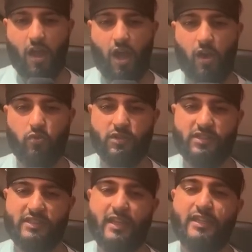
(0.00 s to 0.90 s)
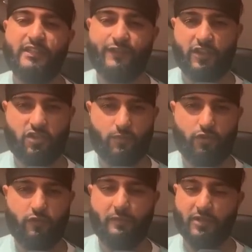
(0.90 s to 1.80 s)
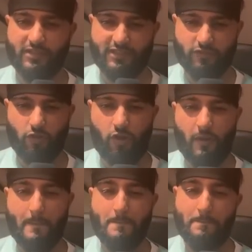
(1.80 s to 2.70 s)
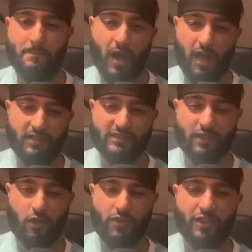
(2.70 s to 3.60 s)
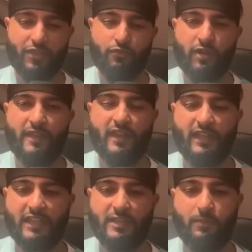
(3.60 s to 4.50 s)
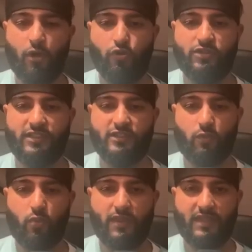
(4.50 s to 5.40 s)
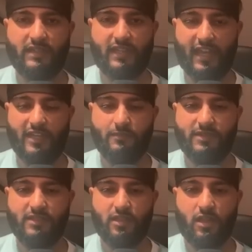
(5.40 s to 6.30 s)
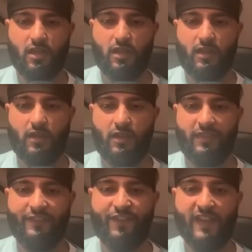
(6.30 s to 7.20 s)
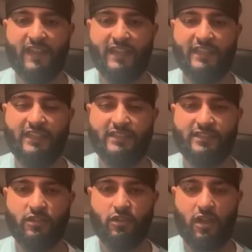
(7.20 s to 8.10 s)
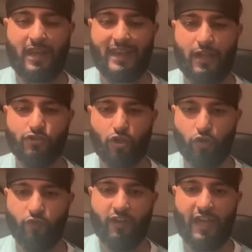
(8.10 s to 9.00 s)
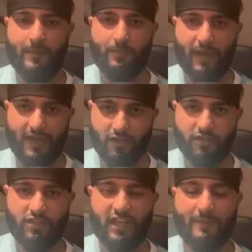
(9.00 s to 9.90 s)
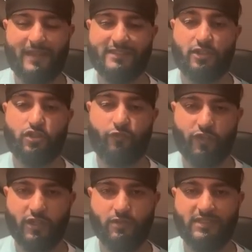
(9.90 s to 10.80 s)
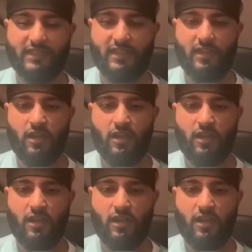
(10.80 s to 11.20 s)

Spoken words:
I wouldn't say he's fixture-proof because he's not. But the threat that he poses within games, the fact that he's allowed to overlap and underlap at such a frequency,